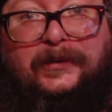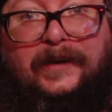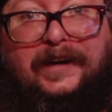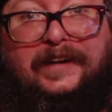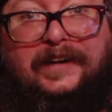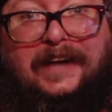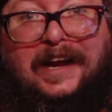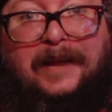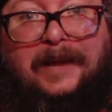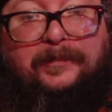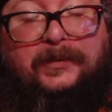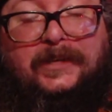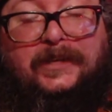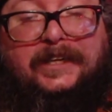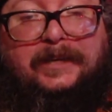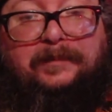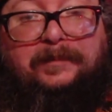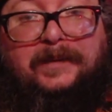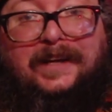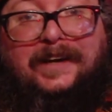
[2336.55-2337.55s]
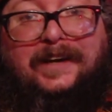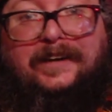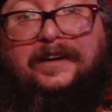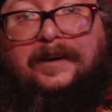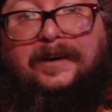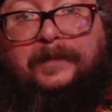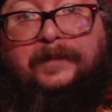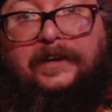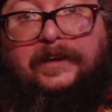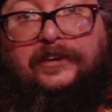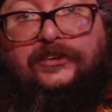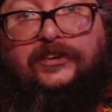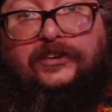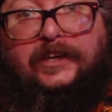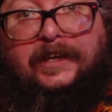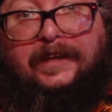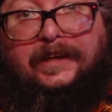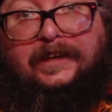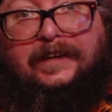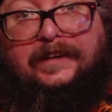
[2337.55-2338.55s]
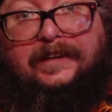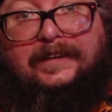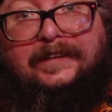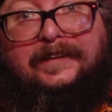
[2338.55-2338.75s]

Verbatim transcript: a guy playing a blind RPG